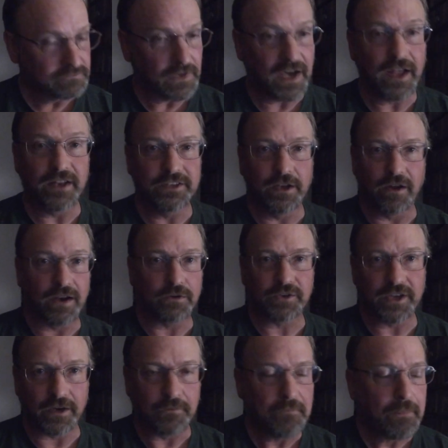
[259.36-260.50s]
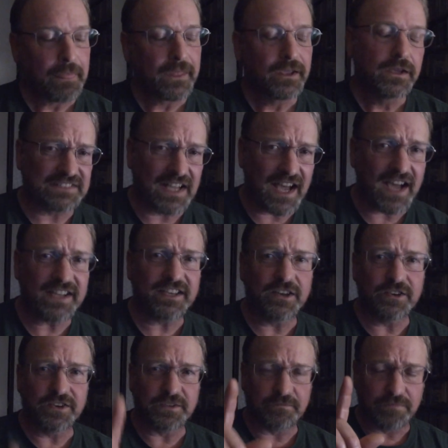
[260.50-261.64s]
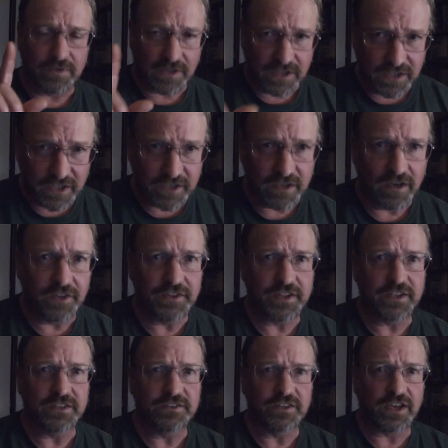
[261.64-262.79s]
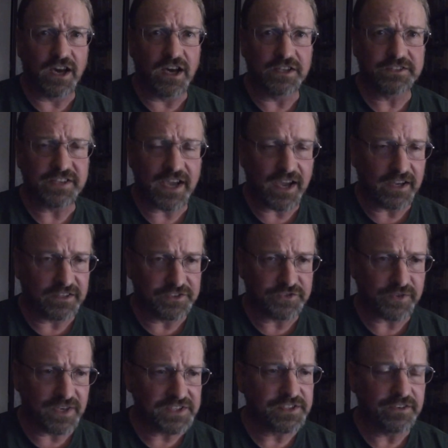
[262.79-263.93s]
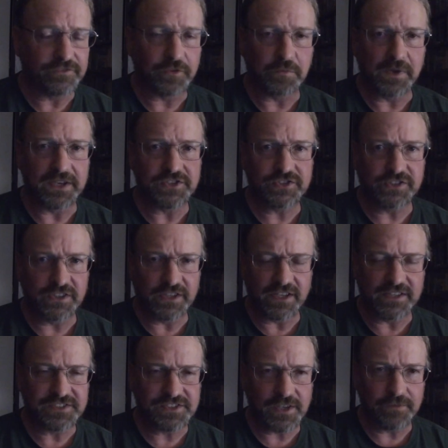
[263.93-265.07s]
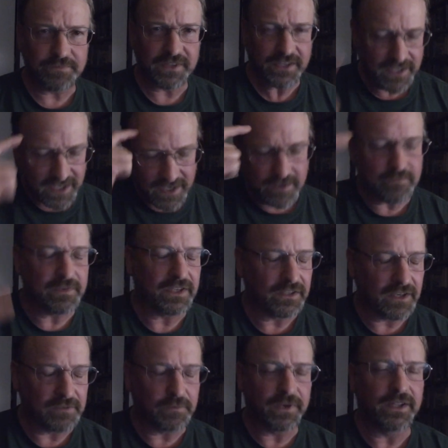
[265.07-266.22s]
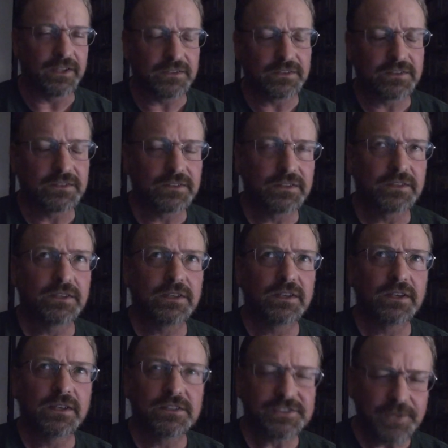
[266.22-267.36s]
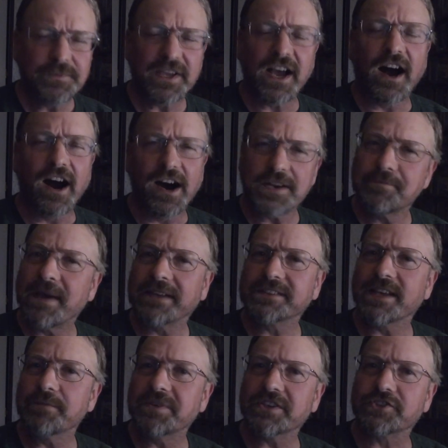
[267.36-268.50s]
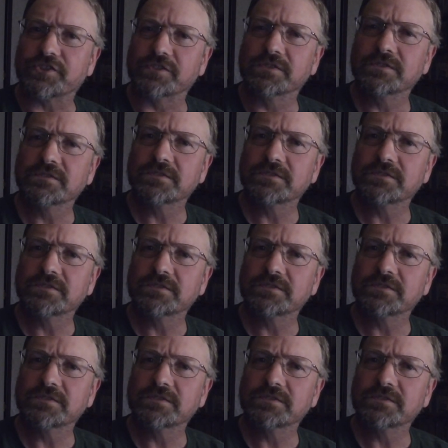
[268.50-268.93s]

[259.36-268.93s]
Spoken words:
You know, I don't care. I go to click on the contact address information, and something hit me. I went, something odd about that picture.